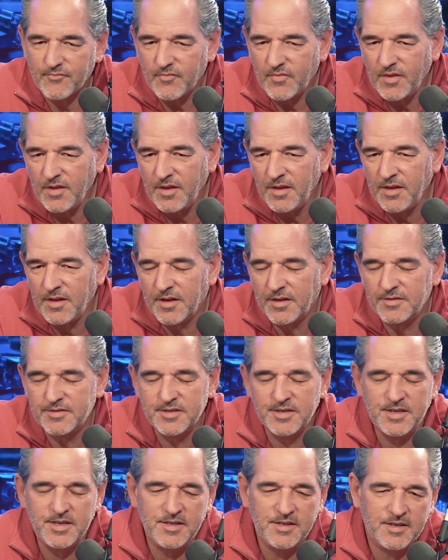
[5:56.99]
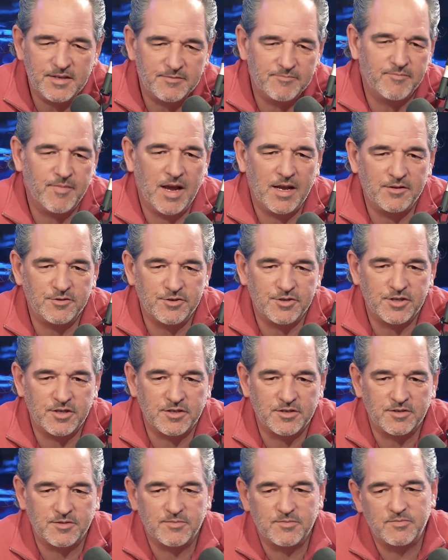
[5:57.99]
you could see that Mynderse just
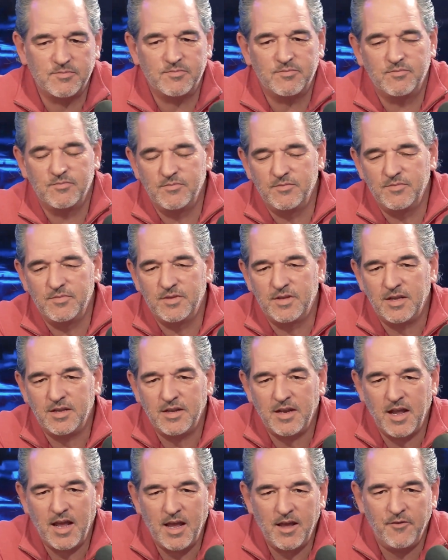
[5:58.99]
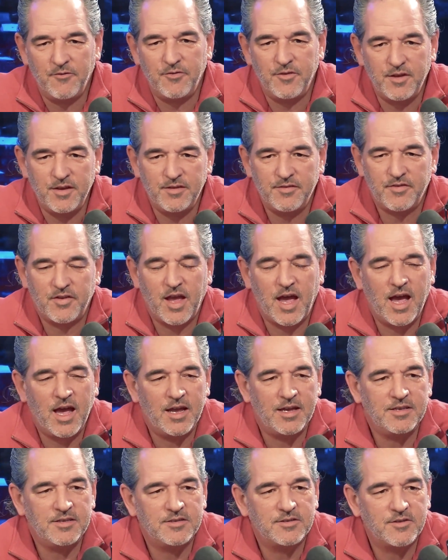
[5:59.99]
didn't have the
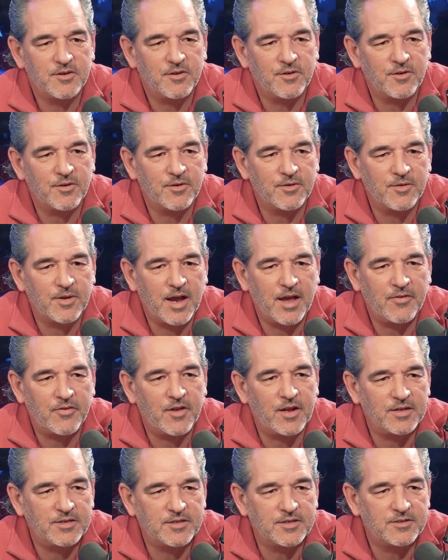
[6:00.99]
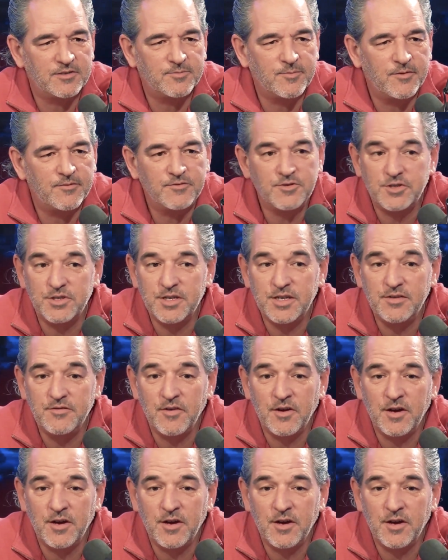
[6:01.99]
size or athleticism of Geneva,